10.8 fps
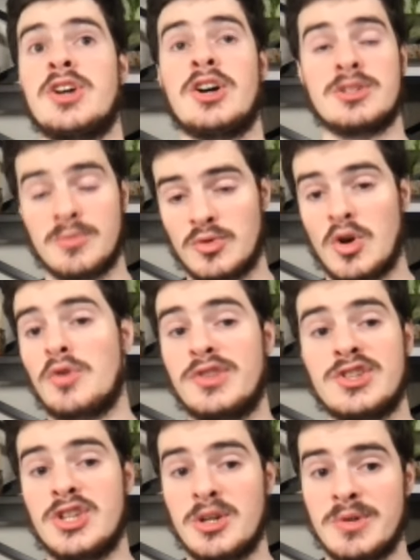We saw some
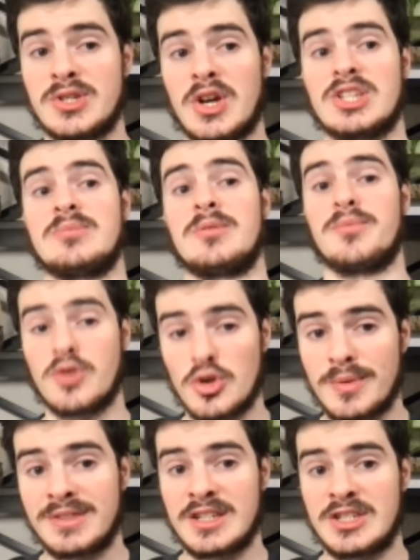growth this year. We saw some
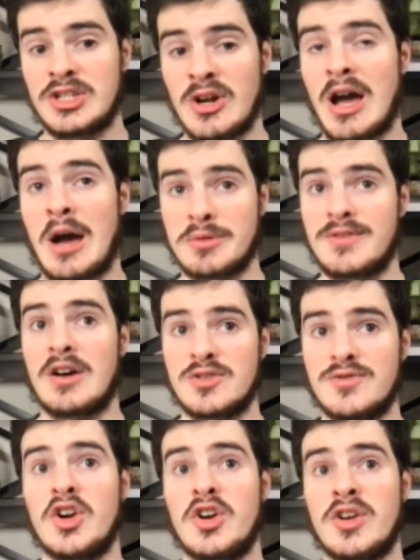improvement this year. I
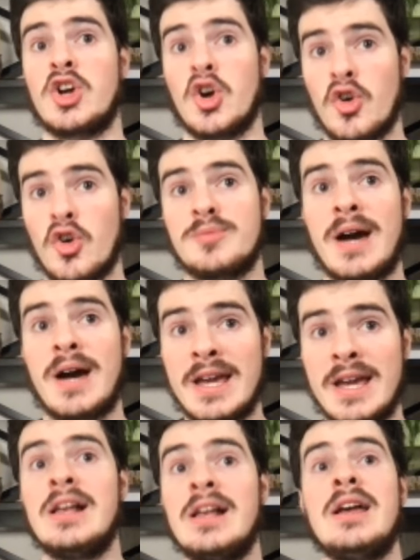was very encouraged by
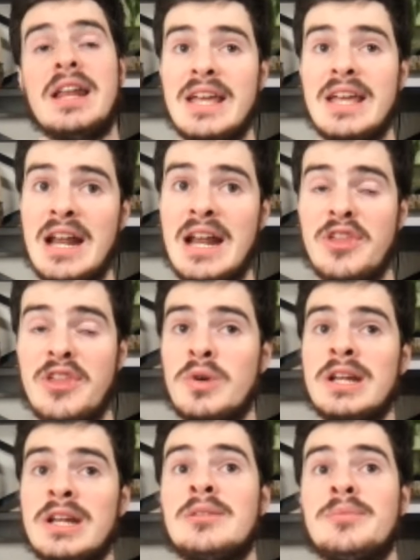it. And again, I think
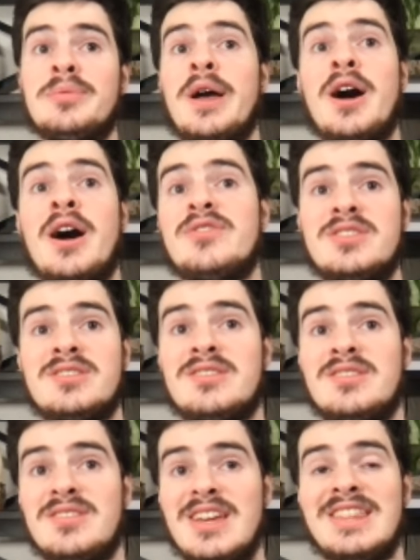winning in the playoffs
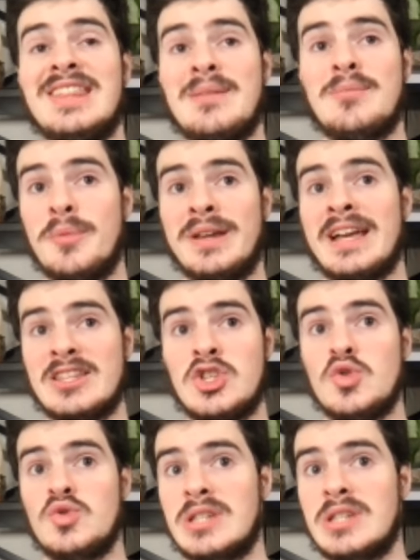in that moment against
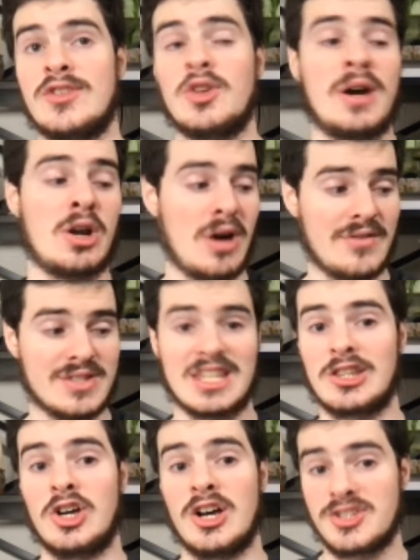Houston, even though I know obviously they
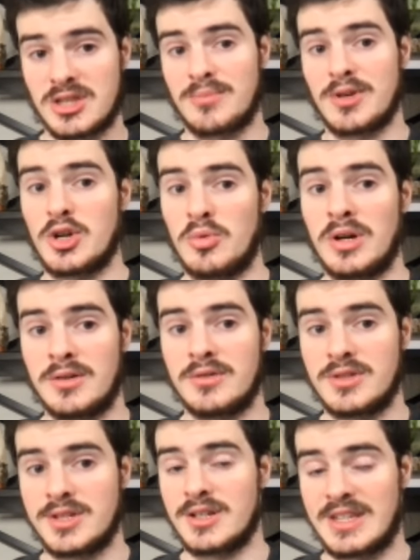lost in the bigger one
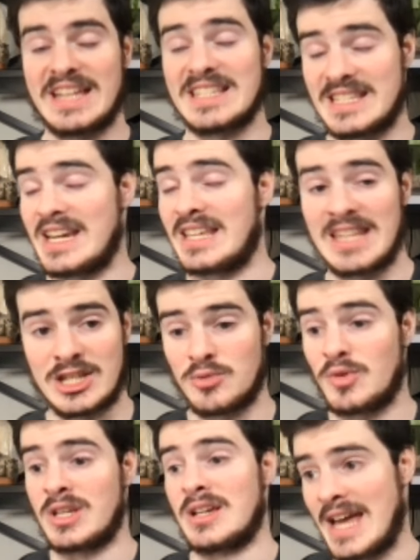to Kansas City, and that's the
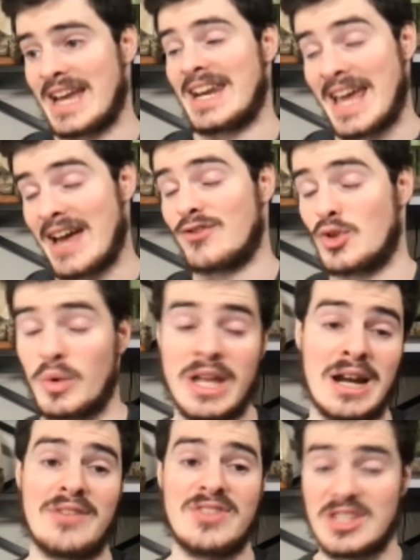one you had to have to win.
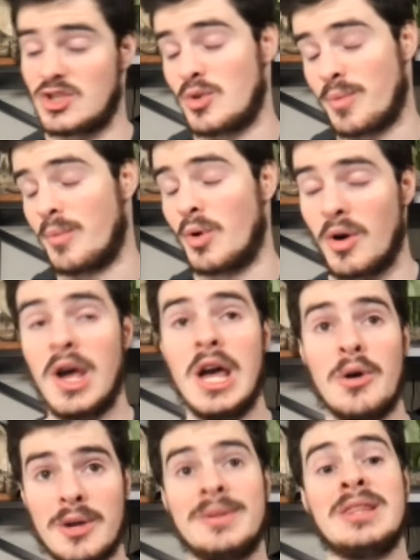Obviously the Super Bowl
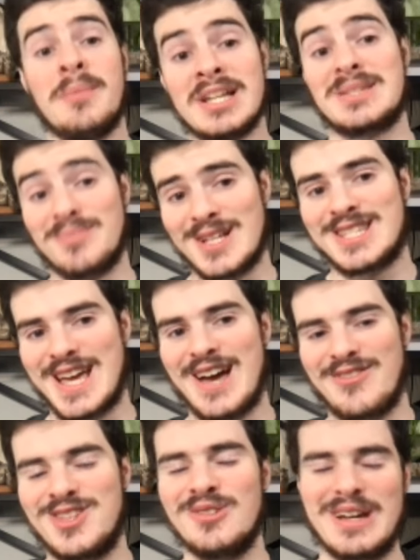would have been the must have
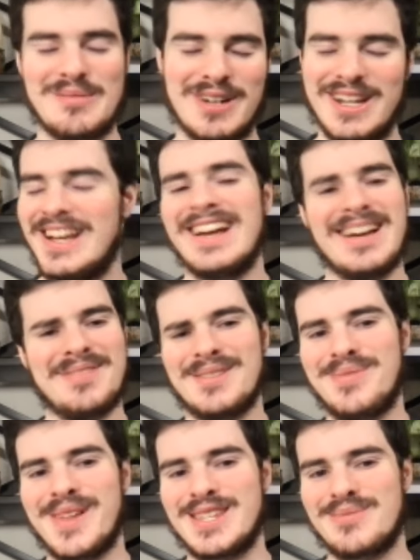to win, but I mean,
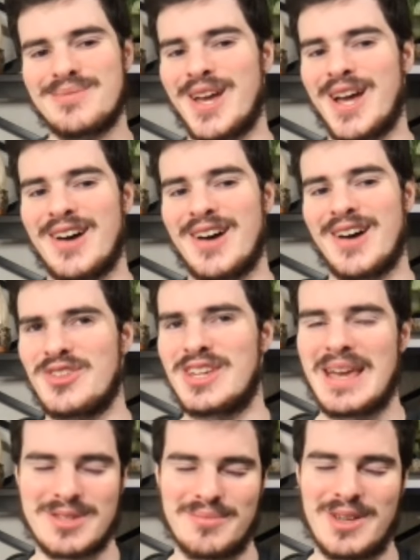it's the playoffs. Every
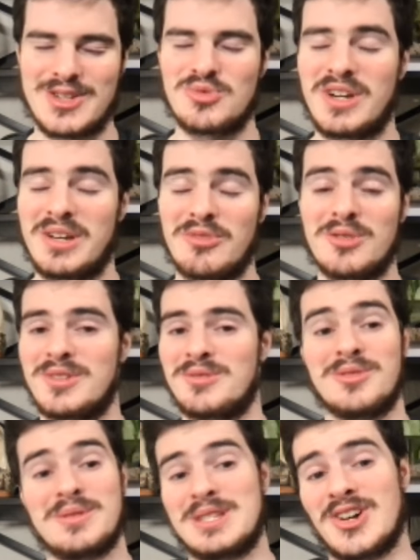game's a must win. What are
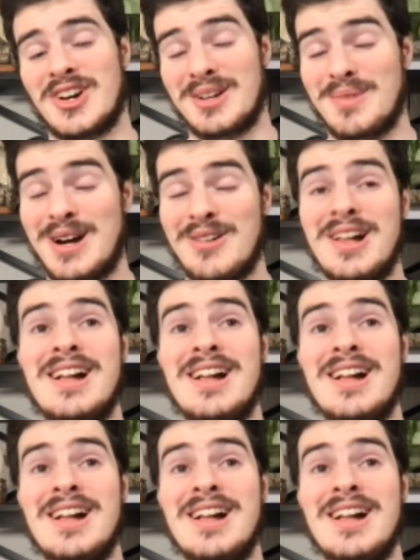we talking about?